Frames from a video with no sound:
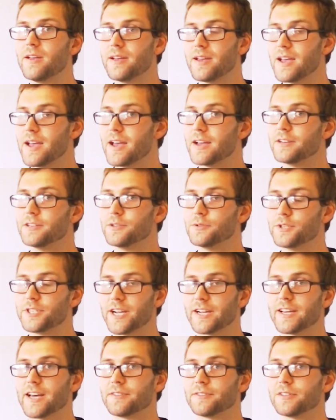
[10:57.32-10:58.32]
And do
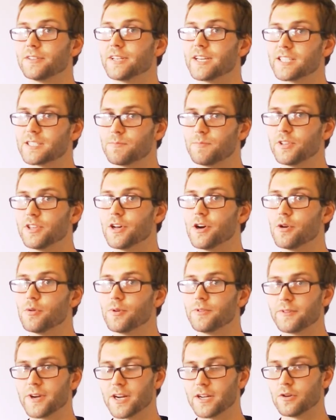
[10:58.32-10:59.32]
check out the links below.
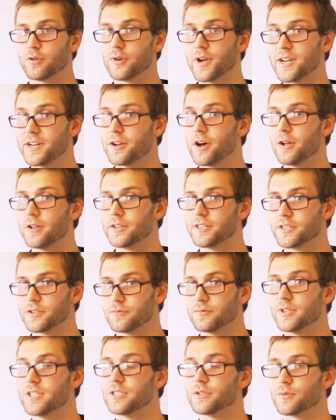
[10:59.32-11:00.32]
We've got a great knowledge
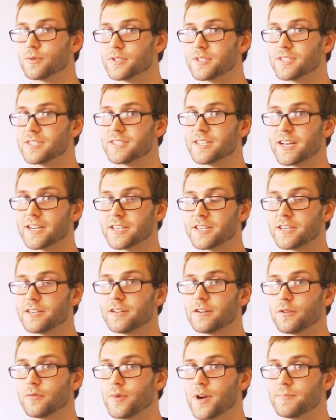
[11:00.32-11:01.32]
and resources section
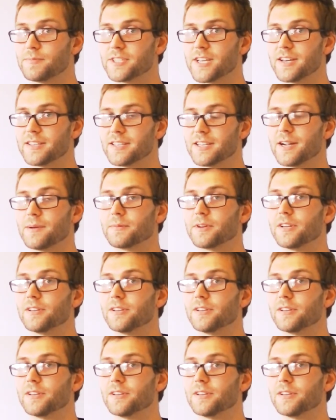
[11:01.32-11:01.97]
on our website that I'm going